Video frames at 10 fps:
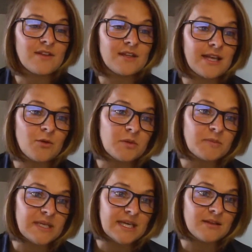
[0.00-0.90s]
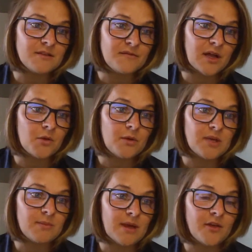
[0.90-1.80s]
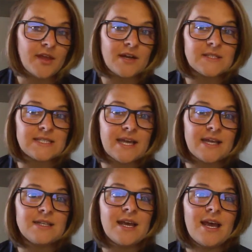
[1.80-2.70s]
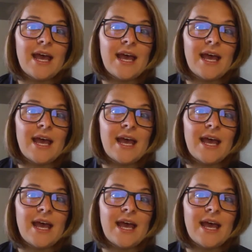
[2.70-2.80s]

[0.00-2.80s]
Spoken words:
the link will be in the follow-up email that I'll send.